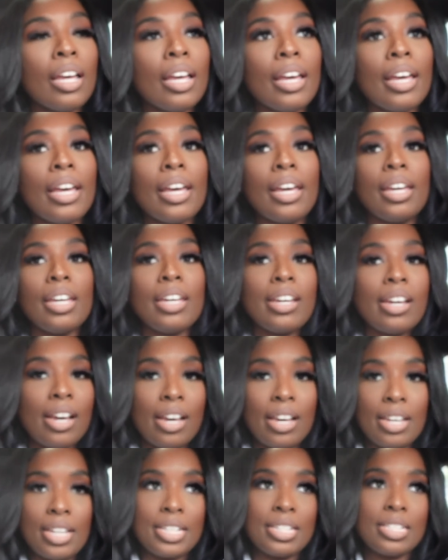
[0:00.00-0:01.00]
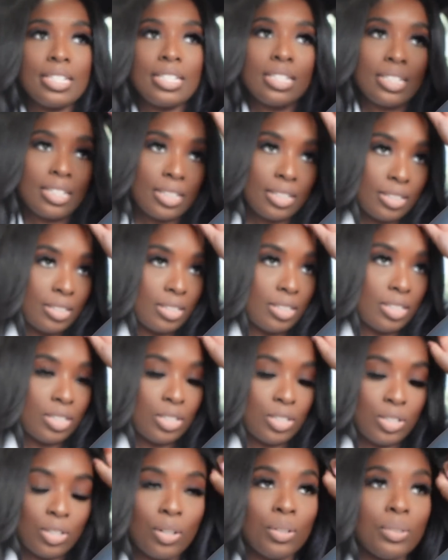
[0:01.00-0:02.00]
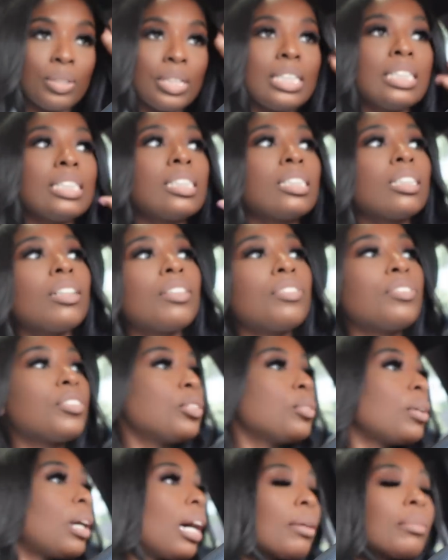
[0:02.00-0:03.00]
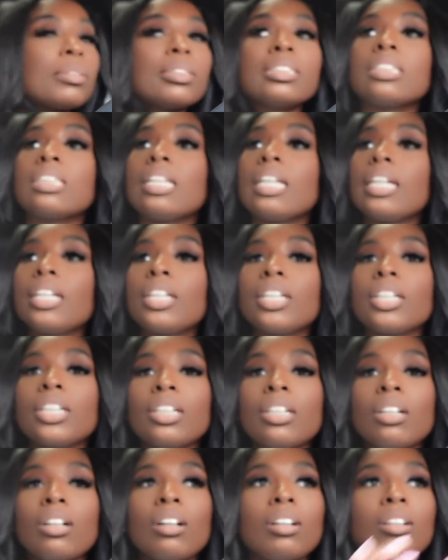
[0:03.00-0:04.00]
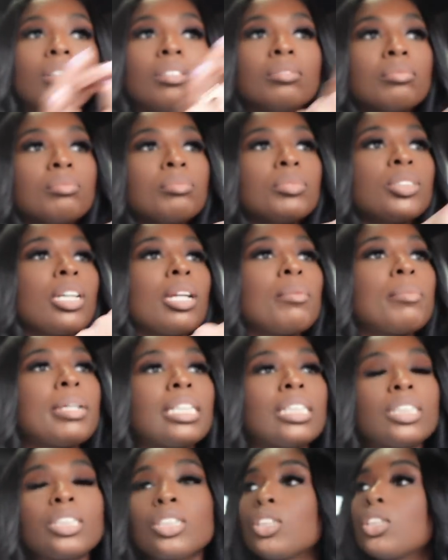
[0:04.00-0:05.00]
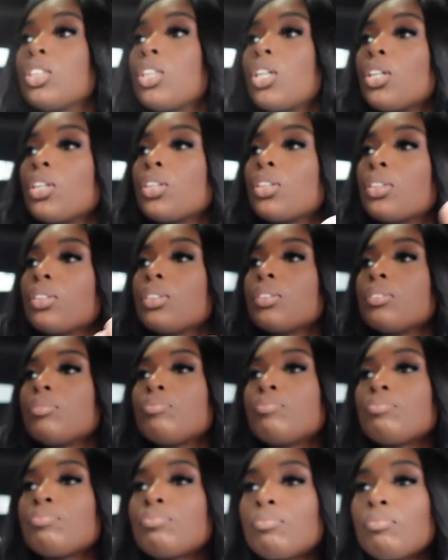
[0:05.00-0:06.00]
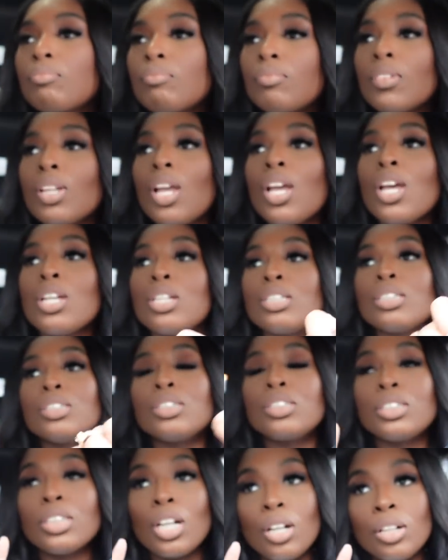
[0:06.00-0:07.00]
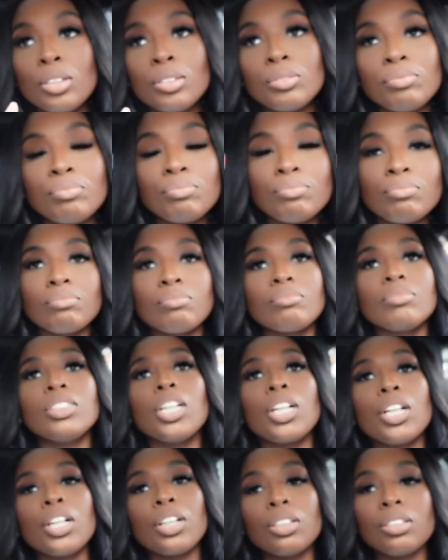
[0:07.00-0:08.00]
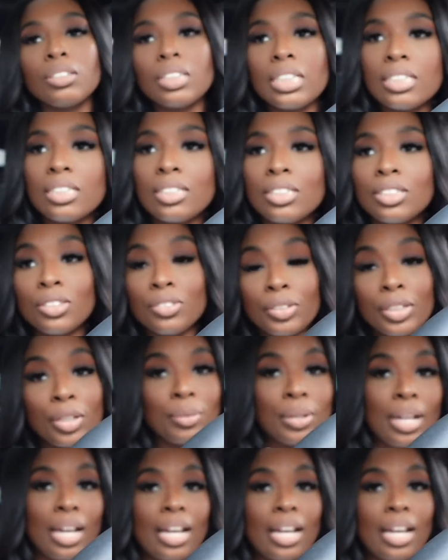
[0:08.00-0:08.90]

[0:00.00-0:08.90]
Hey guys, so it's a few hours later. Um, I'm trying to make this turn. So, girl, it's 3.09.